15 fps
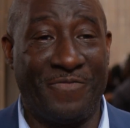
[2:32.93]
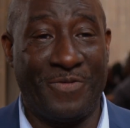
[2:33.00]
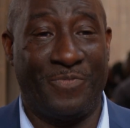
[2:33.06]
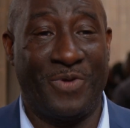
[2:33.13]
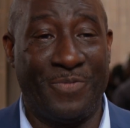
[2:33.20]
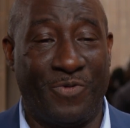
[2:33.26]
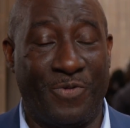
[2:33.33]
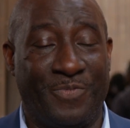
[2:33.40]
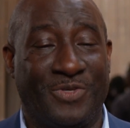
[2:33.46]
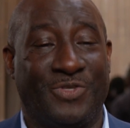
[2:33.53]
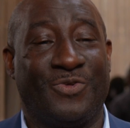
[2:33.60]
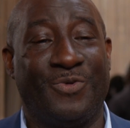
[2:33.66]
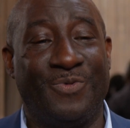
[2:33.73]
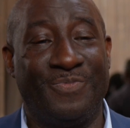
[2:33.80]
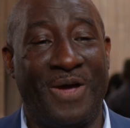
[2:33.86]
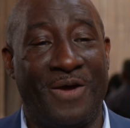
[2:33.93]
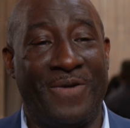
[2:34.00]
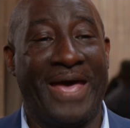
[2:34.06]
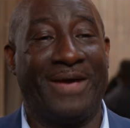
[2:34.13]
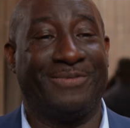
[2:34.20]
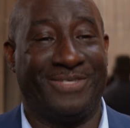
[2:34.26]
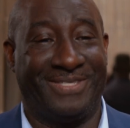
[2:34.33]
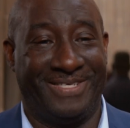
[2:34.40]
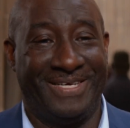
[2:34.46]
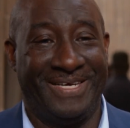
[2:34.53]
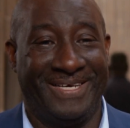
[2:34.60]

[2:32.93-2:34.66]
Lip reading: the people of Bristol around.